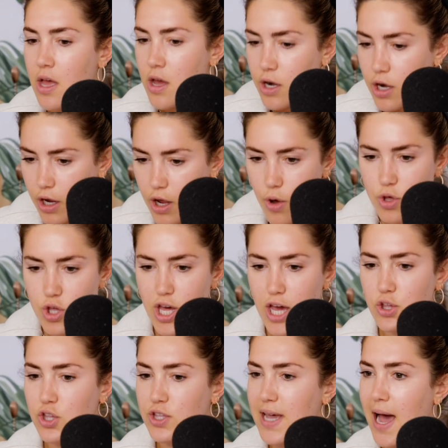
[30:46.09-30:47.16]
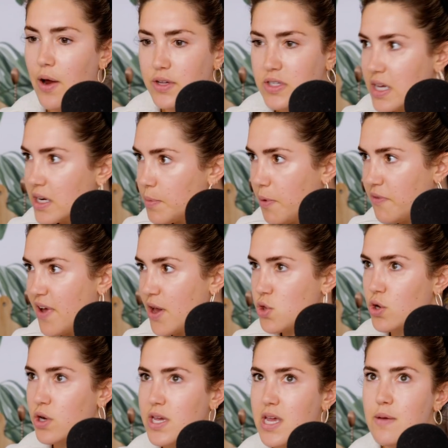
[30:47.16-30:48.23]
me negotiations, how to send a
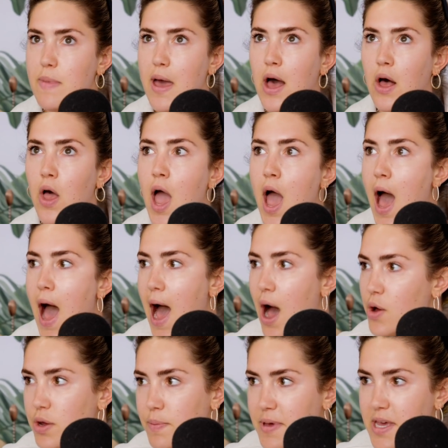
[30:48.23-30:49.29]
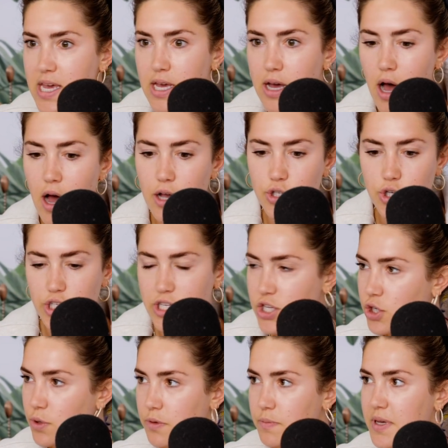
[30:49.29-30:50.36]
professional email, how to be
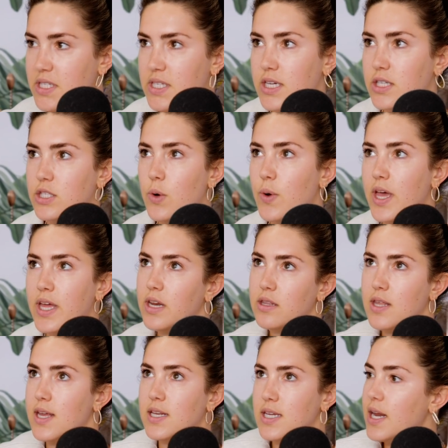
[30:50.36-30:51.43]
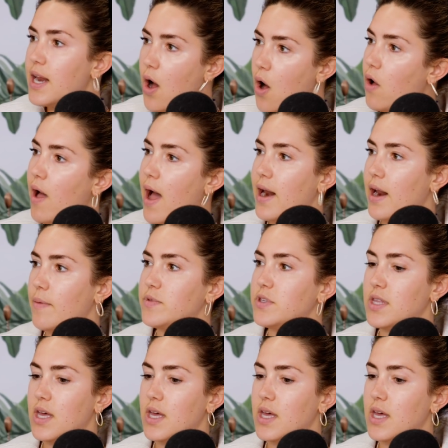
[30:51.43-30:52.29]
strategic with business. So they did all add up to